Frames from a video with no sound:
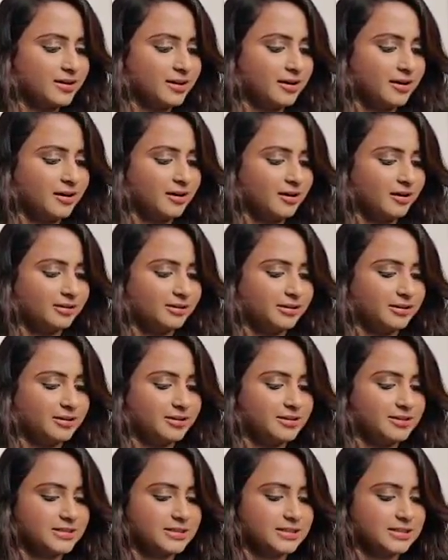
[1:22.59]

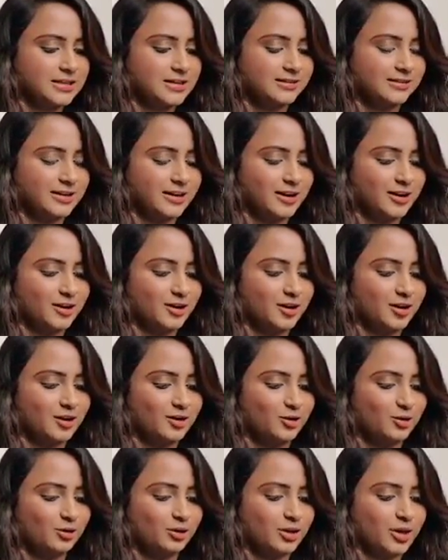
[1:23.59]
there are a
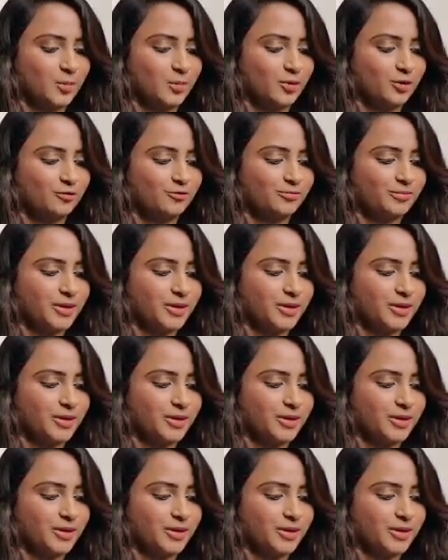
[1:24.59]
good number of